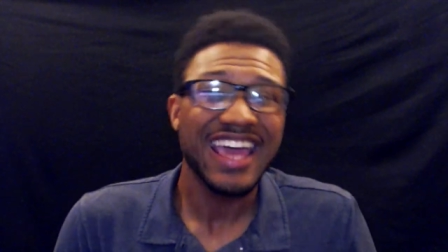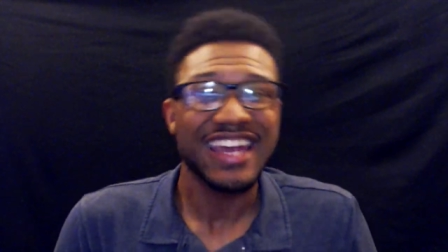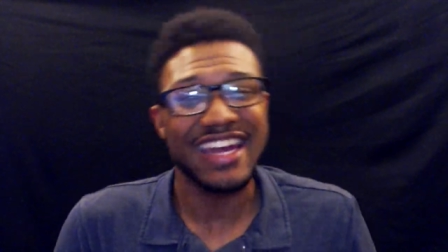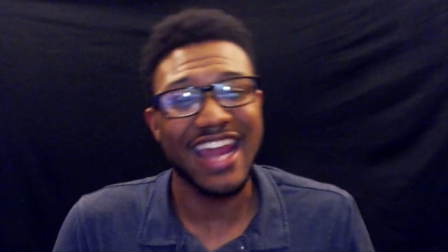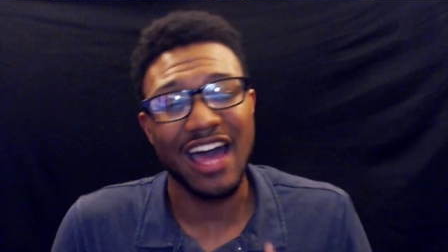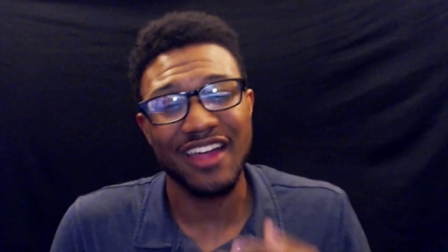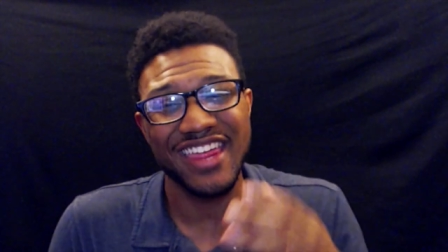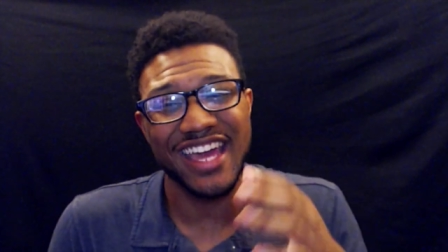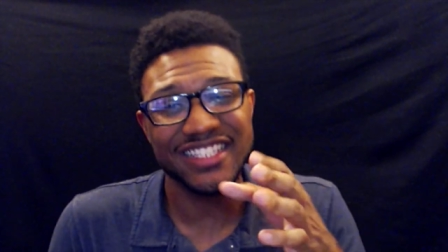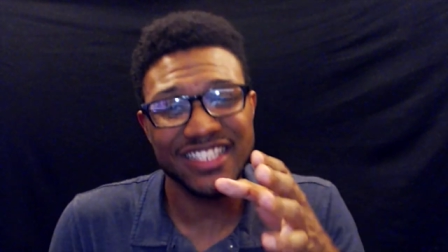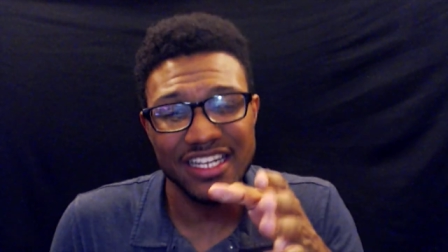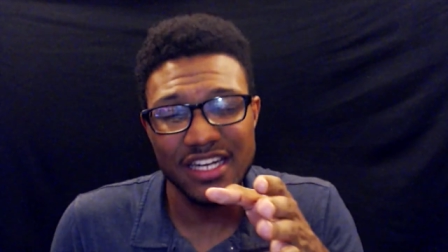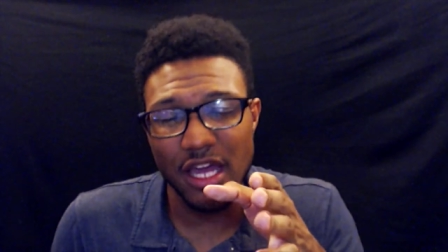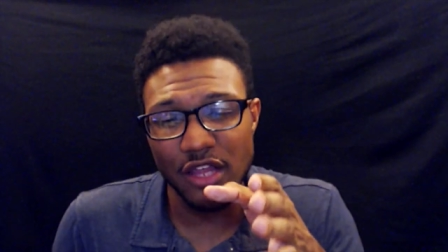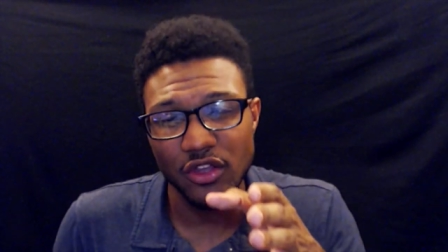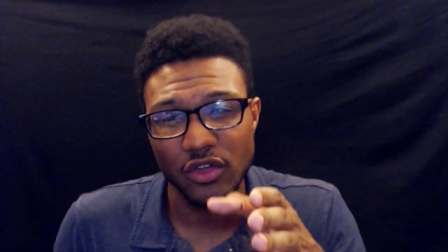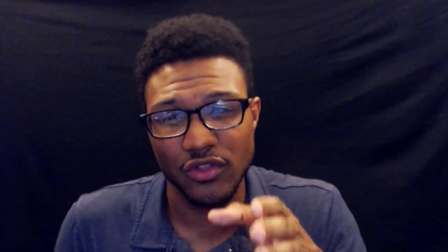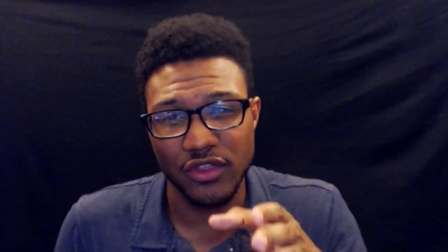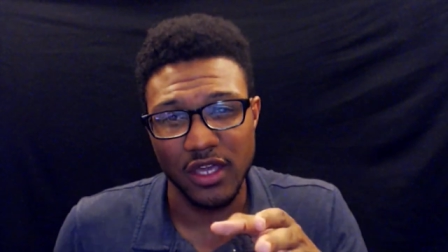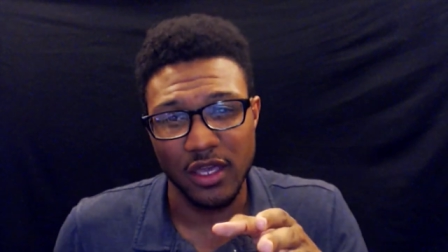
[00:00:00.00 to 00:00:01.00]
Now that's
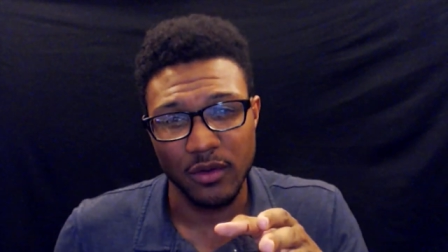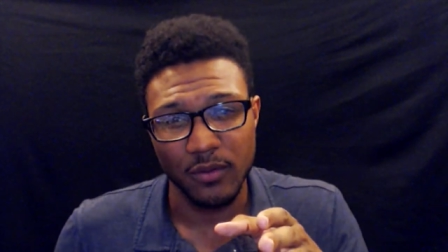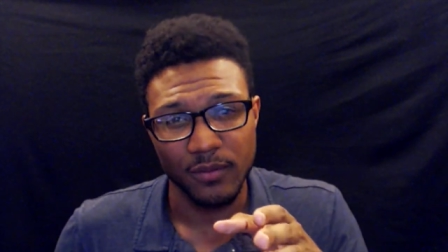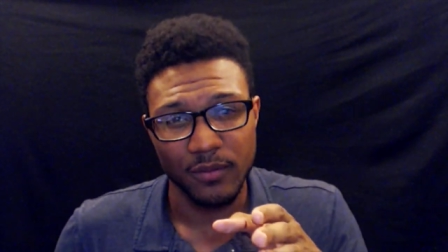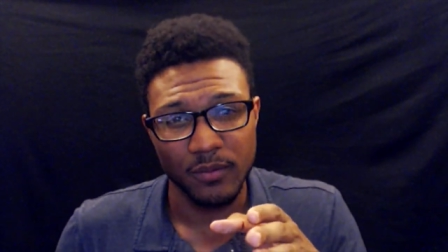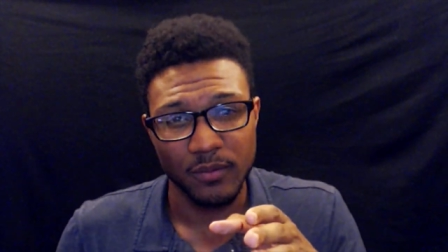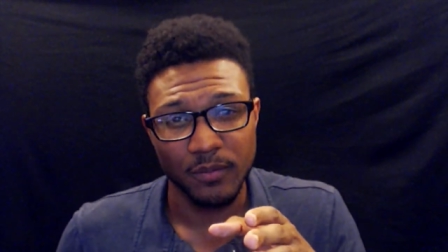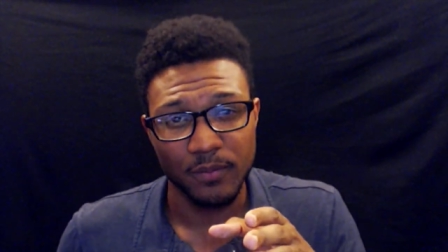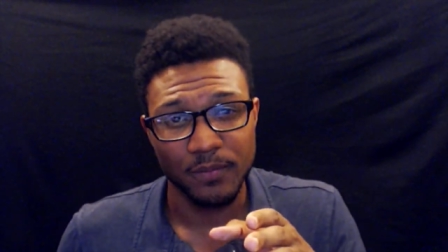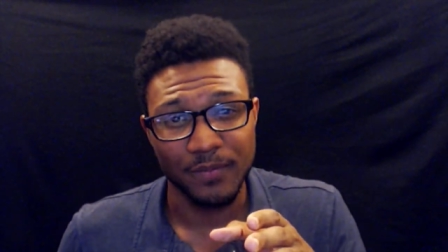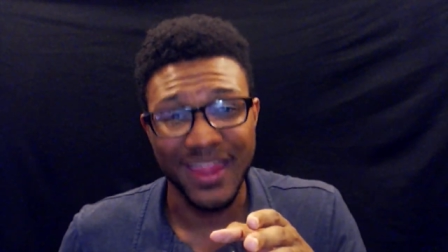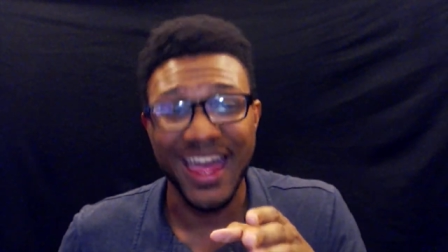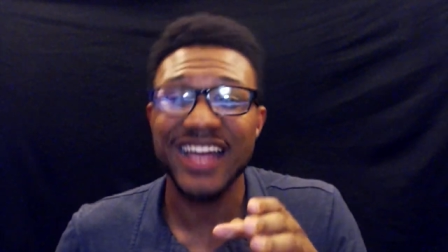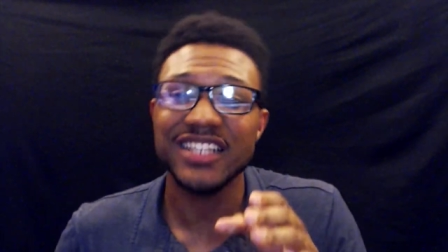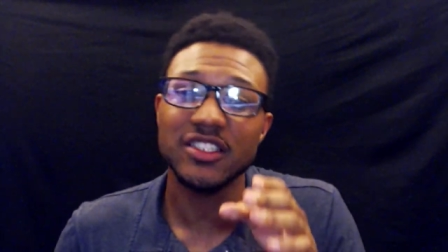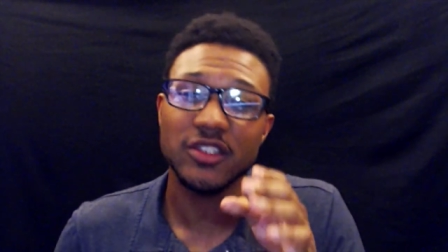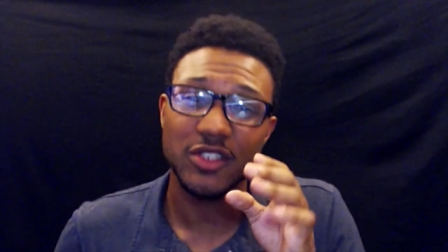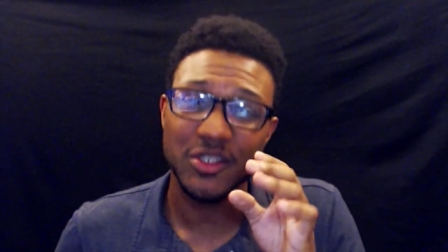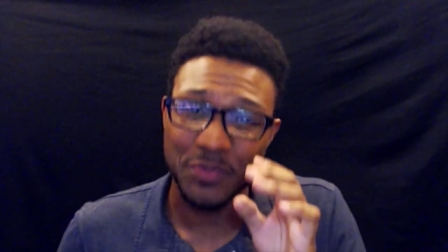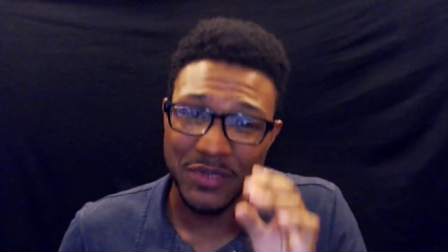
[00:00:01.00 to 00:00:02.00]
another thing.
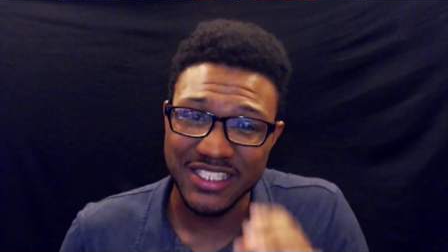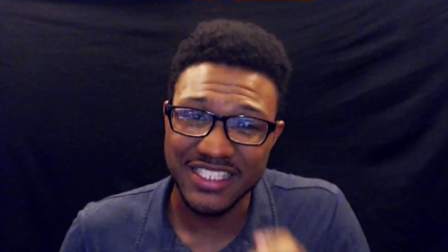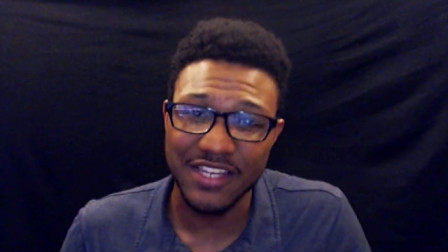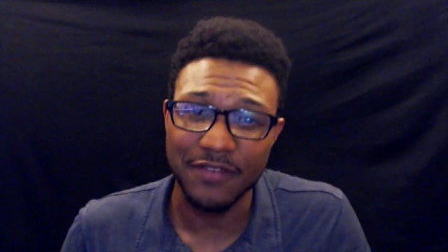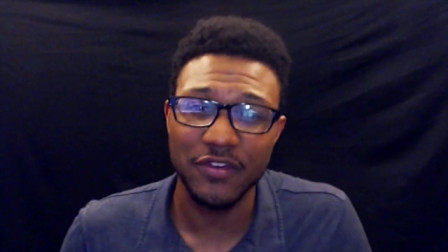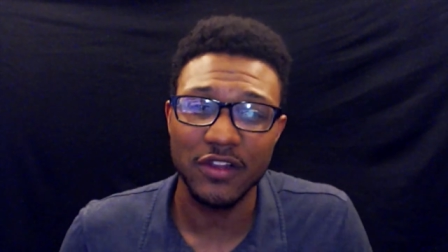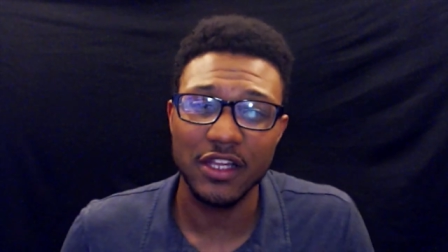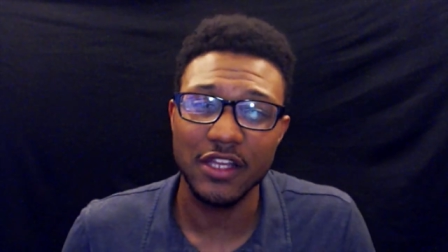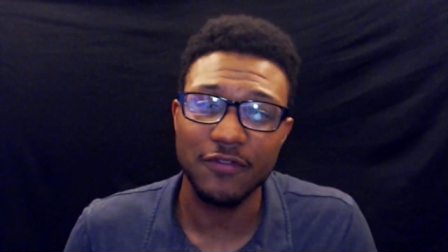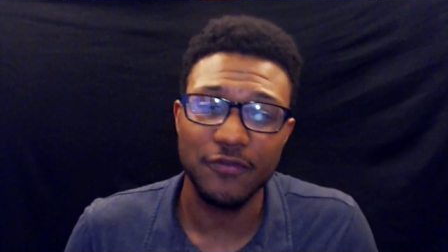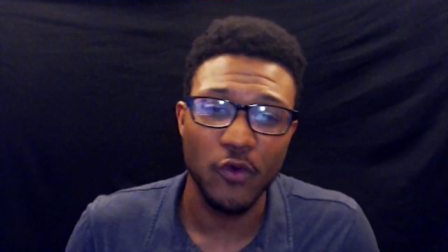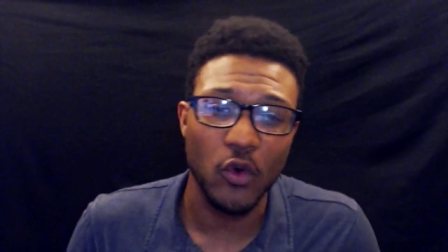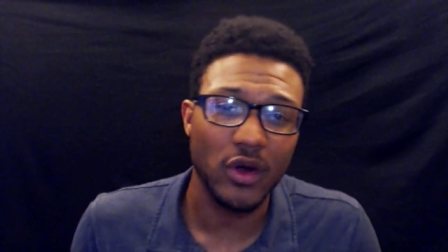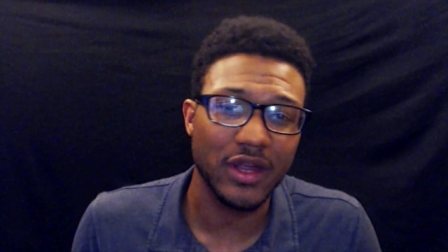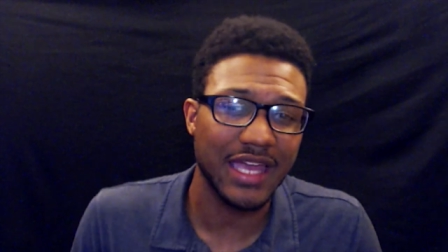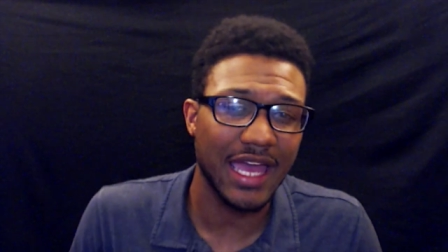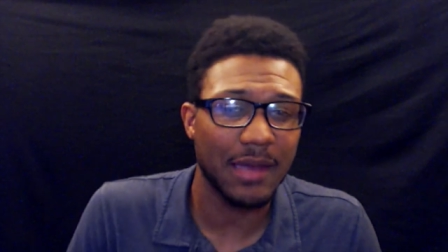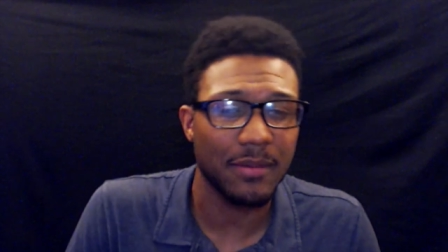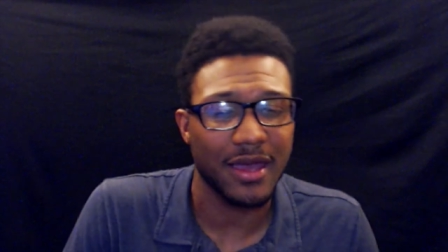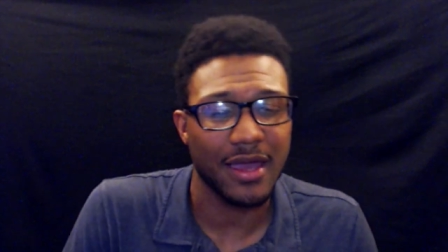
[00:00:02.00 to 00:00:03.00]
That's specifically for
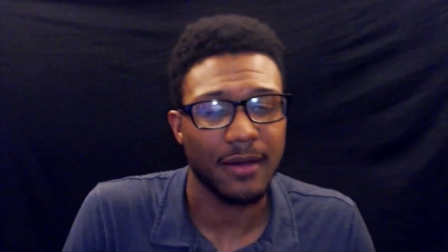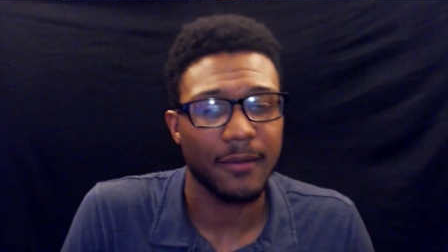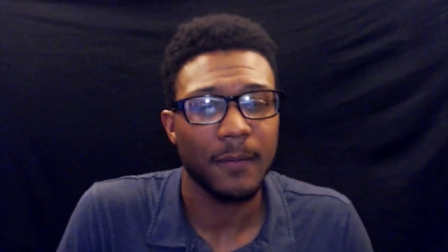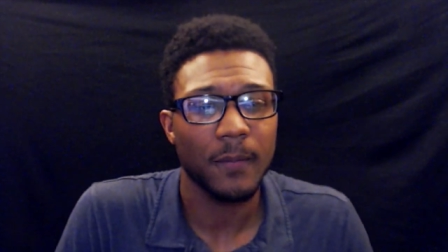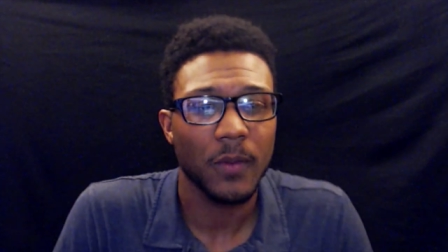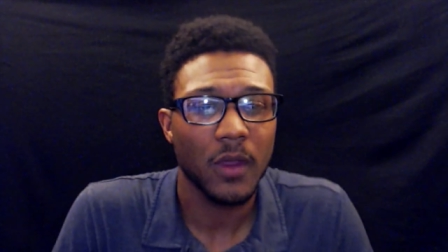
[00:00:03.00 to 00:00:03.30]
gaming.